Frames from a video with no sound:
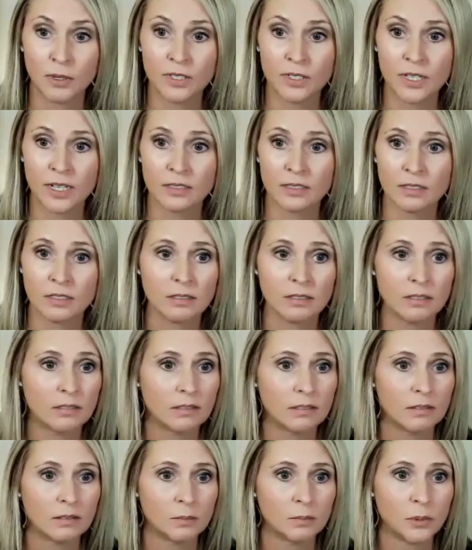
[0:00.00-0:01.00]
brilliant.
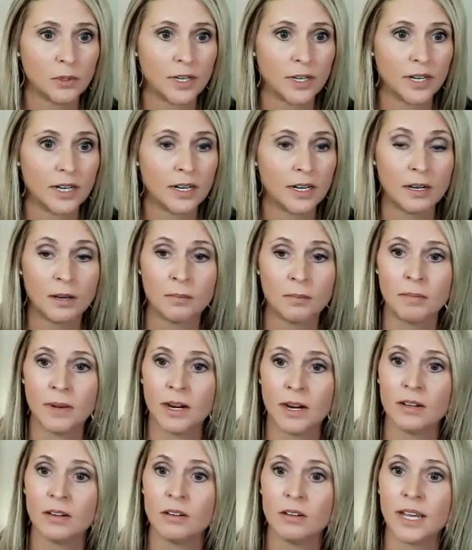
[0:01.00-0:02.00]

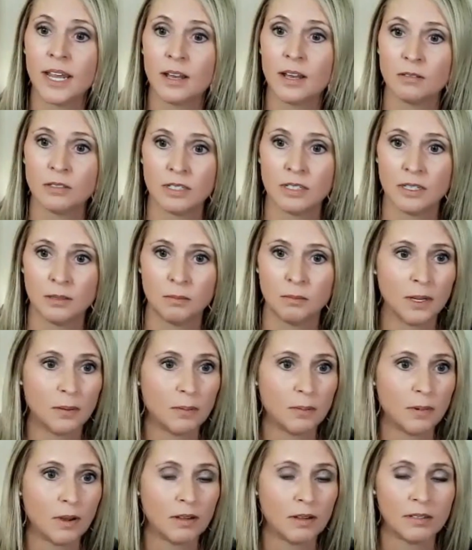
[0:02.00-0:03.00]
Premarital counseling,
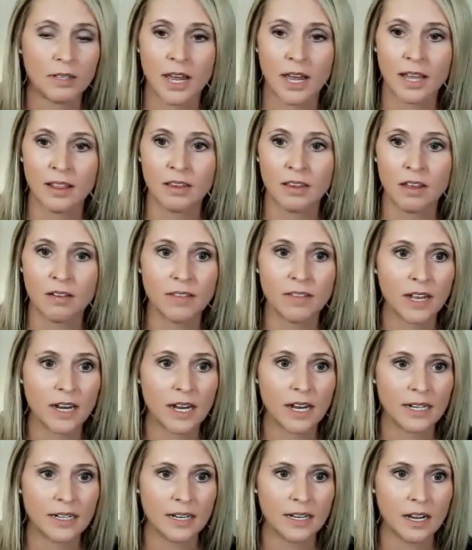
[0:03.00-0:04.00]
people. I love that
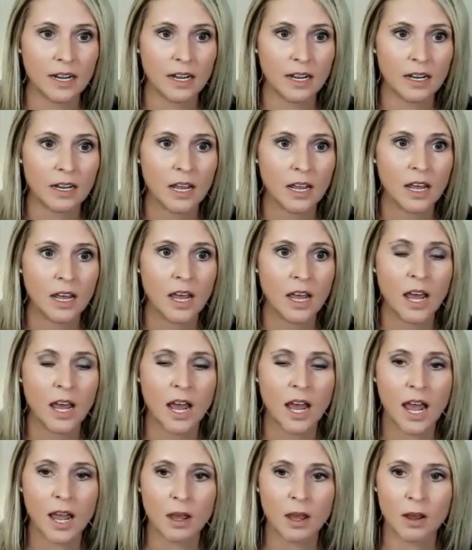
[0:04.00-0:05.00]
idea.
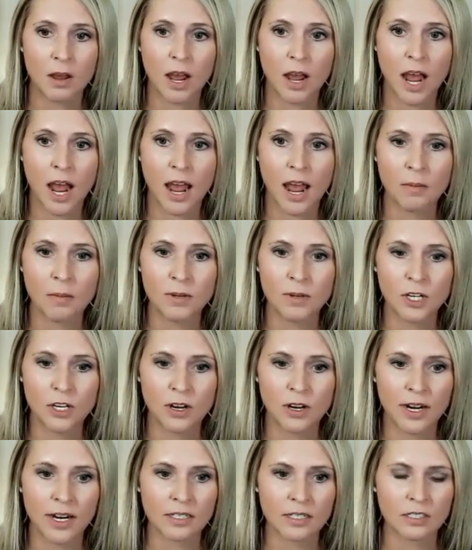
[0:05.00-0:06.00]
I'm
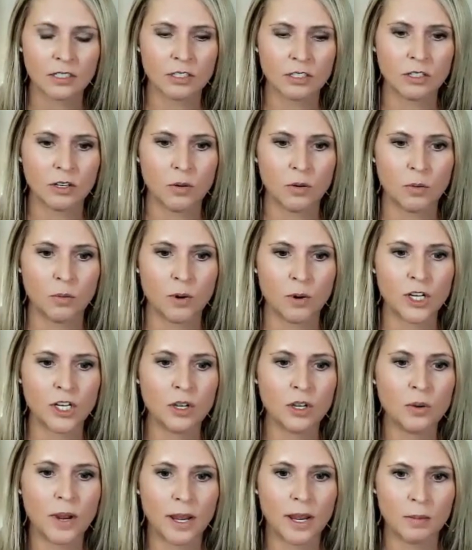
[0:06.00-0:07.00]
curious. So, were
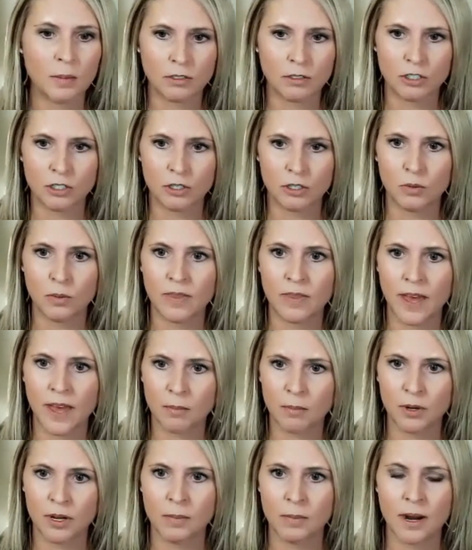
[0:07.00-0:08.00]
you able to, with
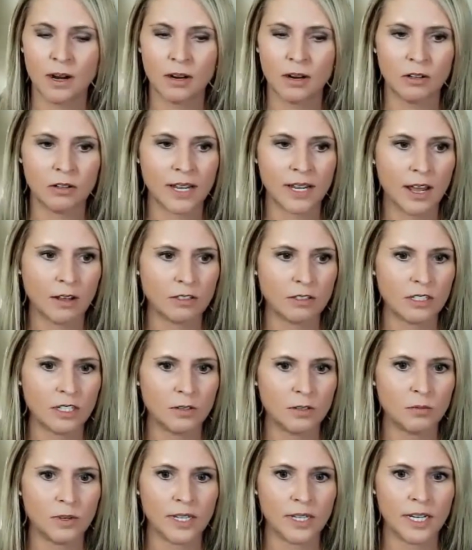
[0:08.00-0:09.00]
that premarital
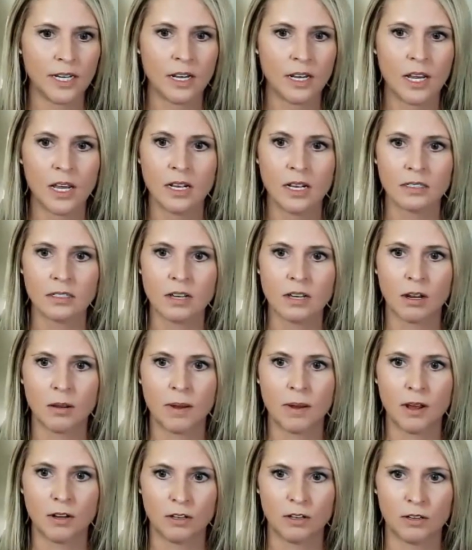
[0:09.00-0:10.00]
counseling, really
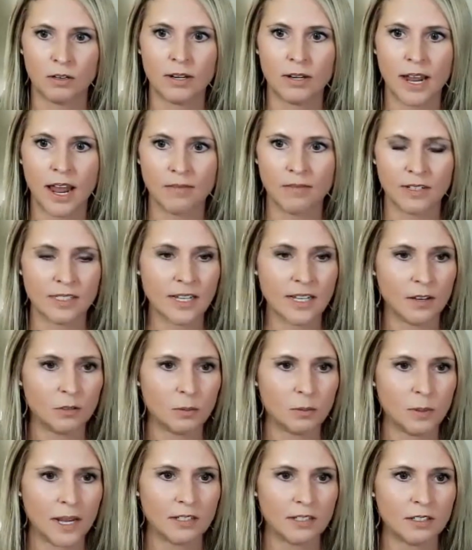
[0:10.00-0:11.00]
have a safe
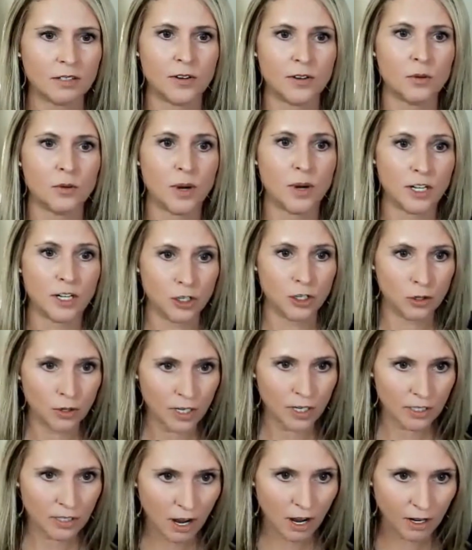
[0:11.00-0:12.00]
space where you
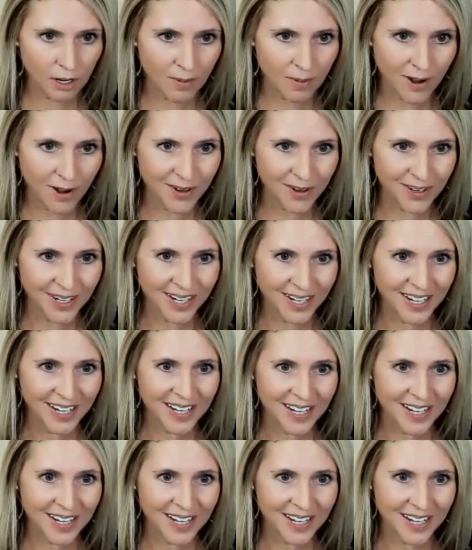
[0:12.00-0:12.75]
could talk about